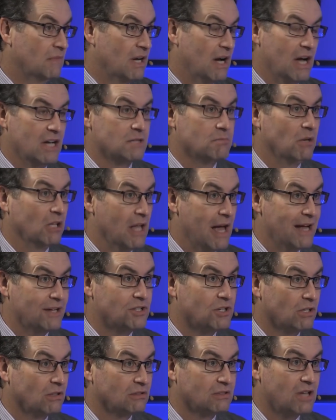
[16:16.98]

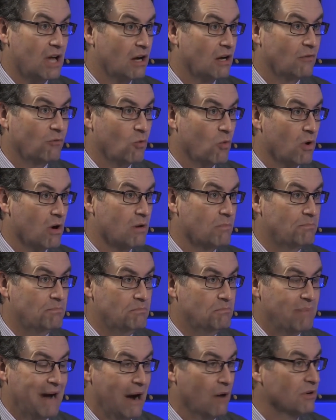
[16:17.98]
cosmological tug of war,
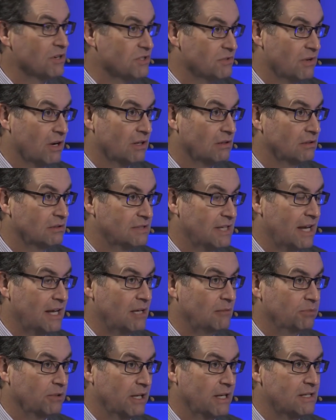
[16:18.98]
power struggle
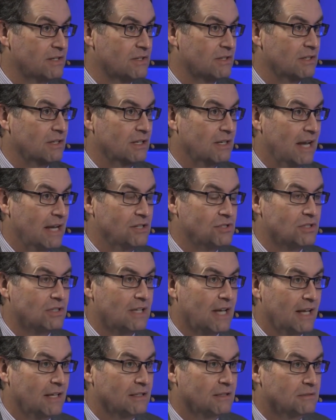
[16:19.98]
taking place in
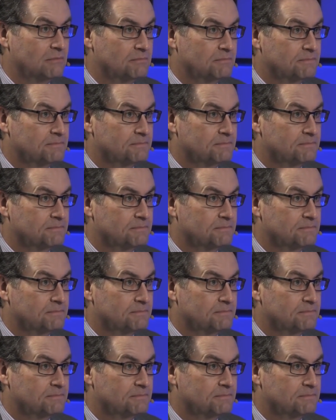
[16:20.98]
ancient Canaan?